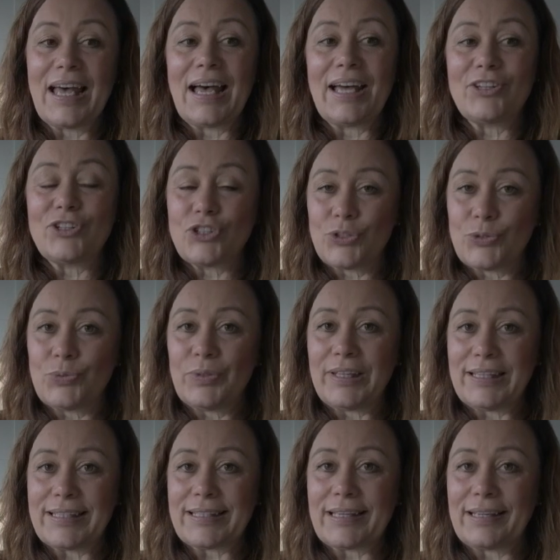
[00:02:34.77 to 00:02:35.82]
I do
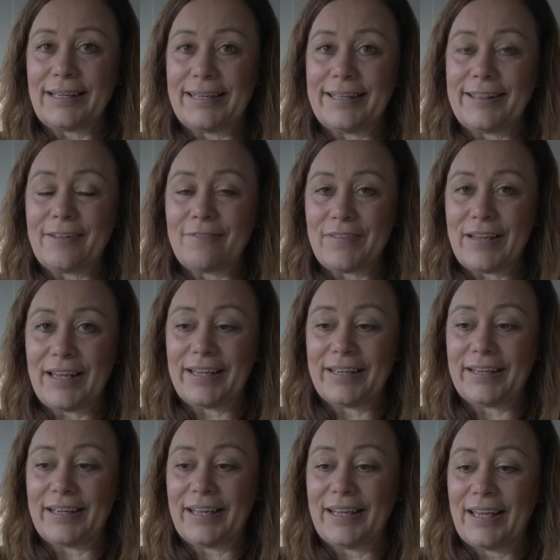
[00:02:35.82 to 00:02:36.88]
need to clean the
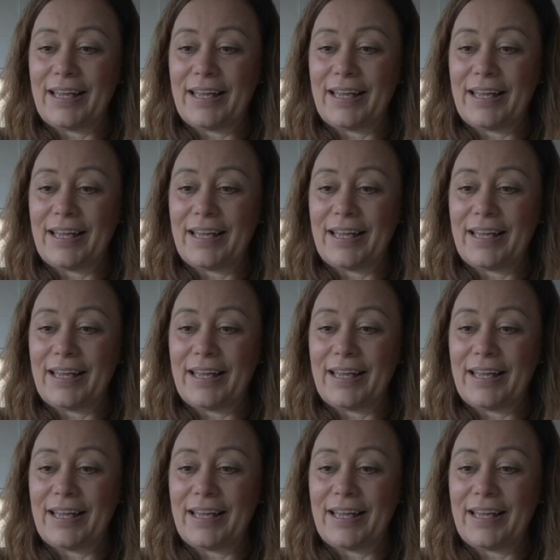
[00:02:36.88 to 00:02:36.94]
van